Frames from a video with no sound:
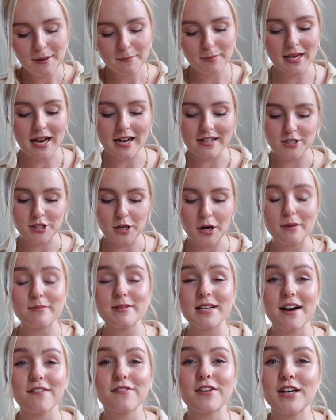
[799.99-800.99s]
But yeah, so I'm
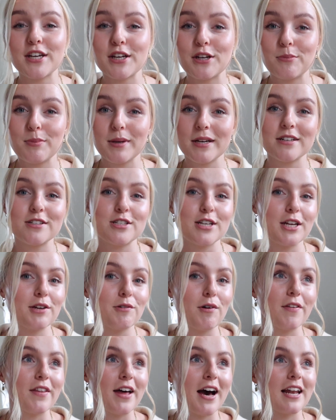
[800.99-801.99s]
definitely going to be
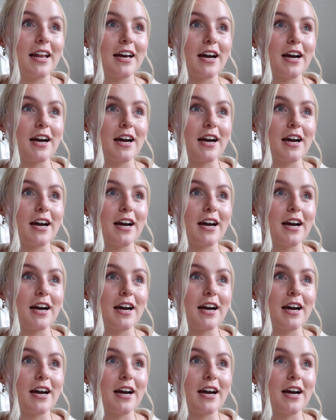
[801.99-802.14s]
continuing on that,